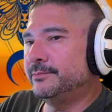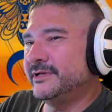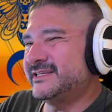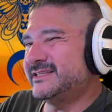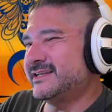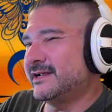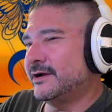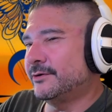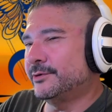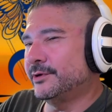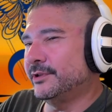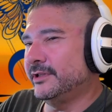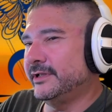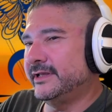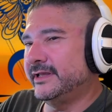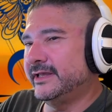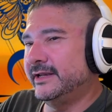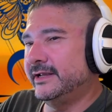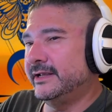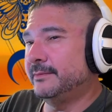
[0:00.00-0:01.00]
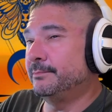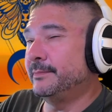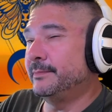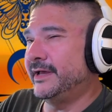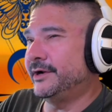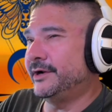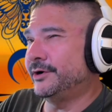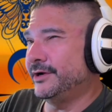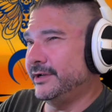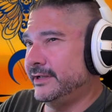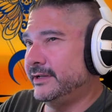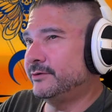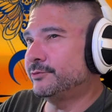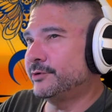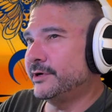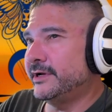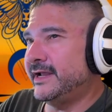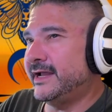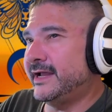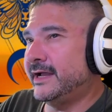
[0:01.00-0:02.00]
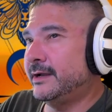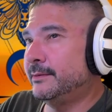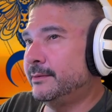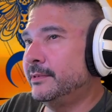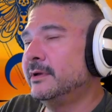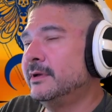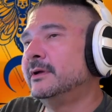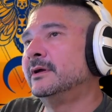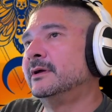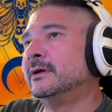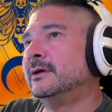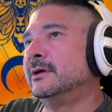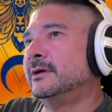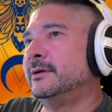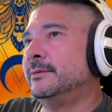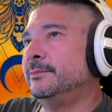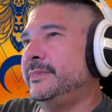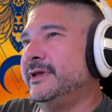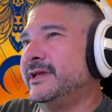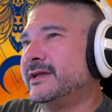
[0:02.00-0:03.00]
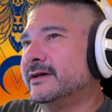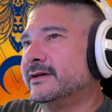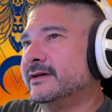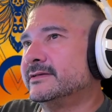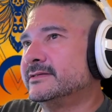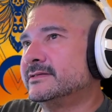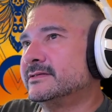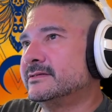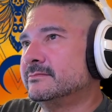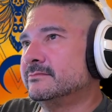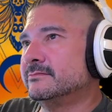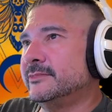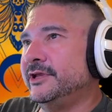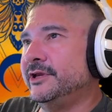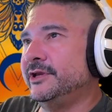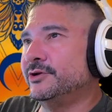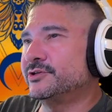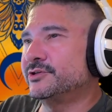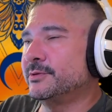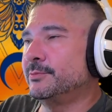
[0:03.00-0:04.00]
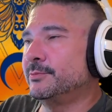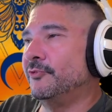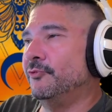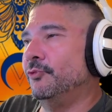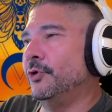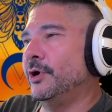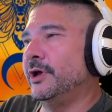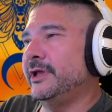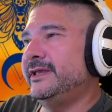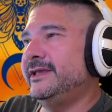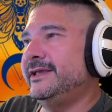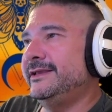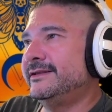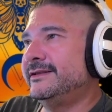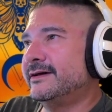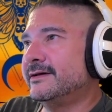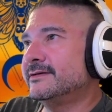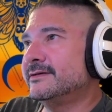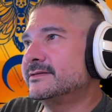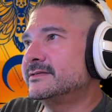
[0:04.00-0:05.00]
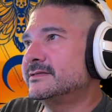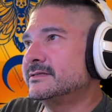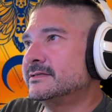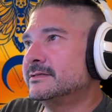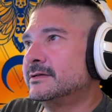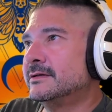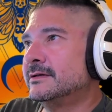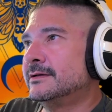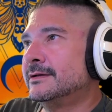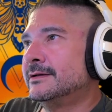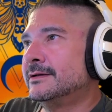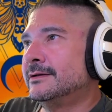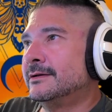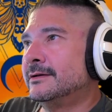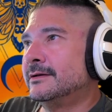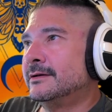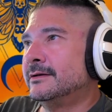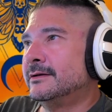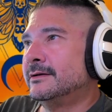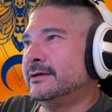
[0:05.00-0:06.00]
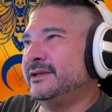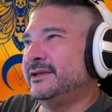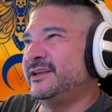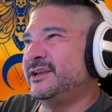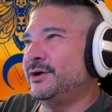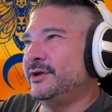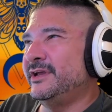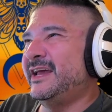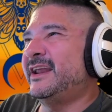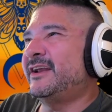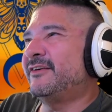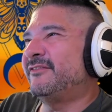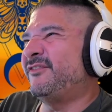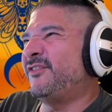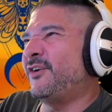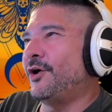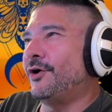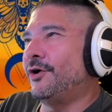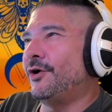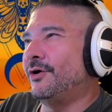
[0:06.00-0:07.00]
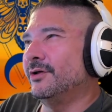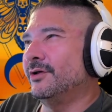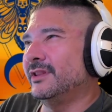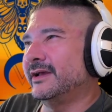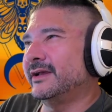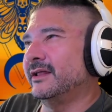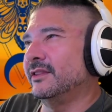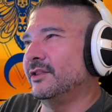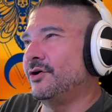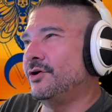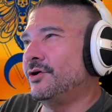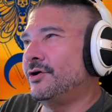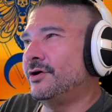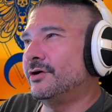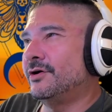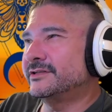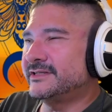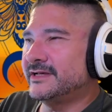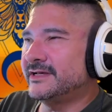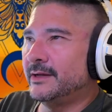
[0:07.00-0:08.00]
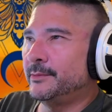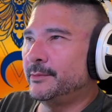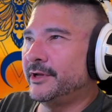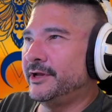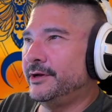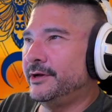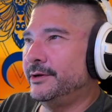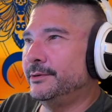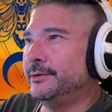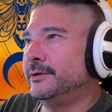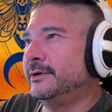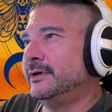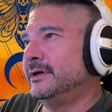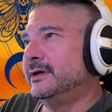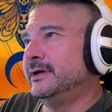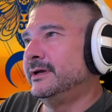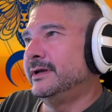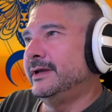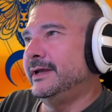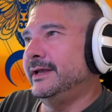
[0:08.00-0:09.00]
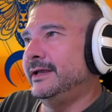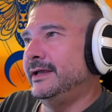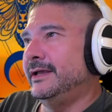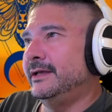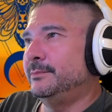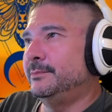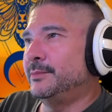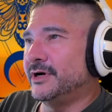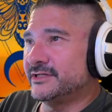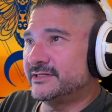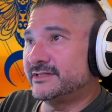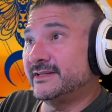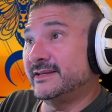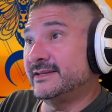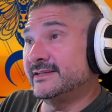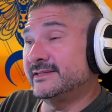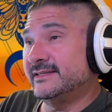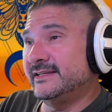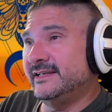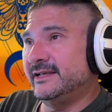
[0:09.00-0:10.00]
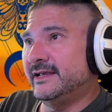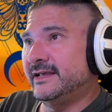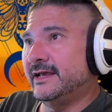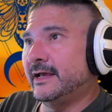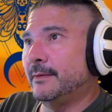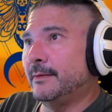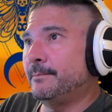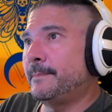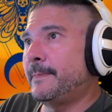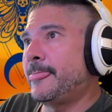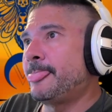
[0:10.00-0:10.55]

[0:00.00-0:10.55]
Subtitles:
He's not really getting better in rehab because, some of what he does, he had a fall like a long time ago and busted his kneecap.